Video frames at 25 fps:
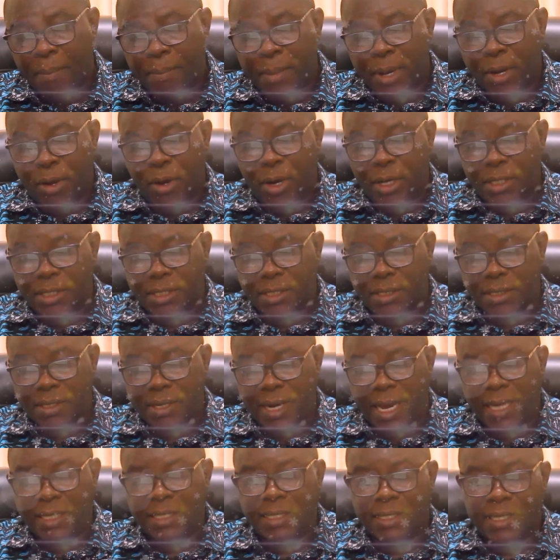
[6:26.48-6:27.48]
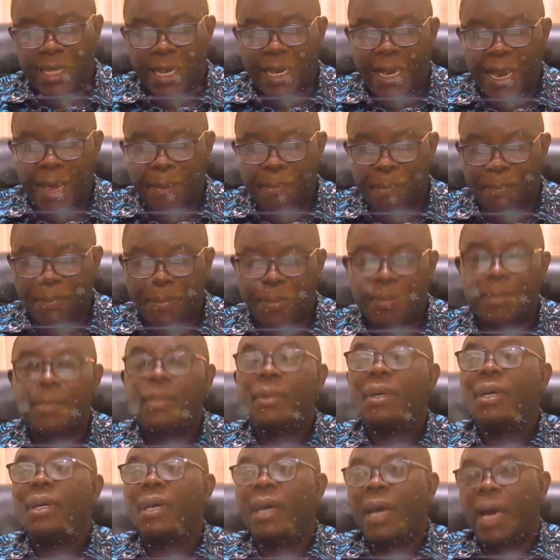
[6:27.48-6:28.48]
Because Christ is a lamb
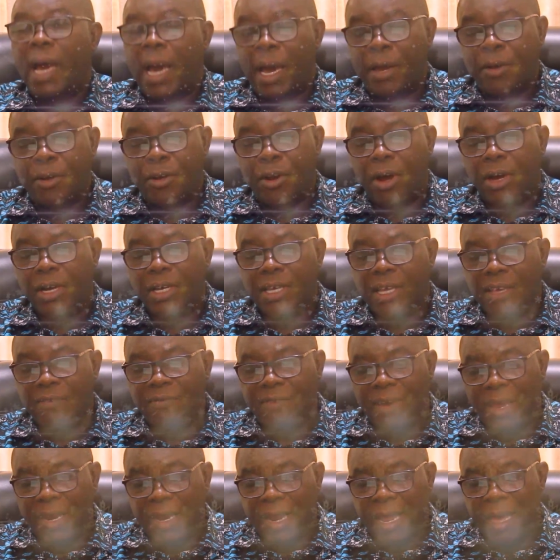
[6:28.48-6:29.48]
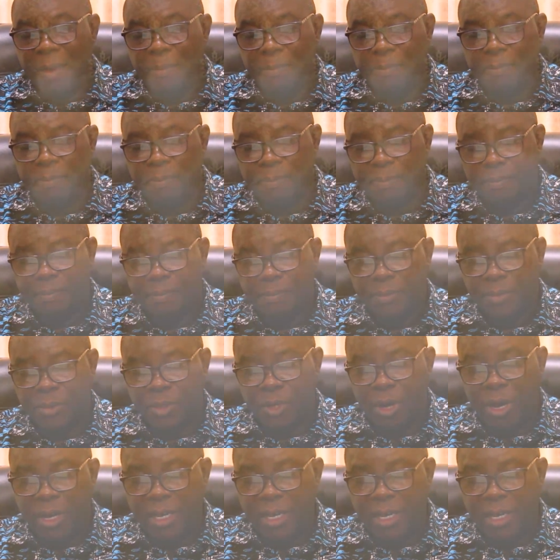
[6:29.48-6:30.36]
and you don't give a lamb, you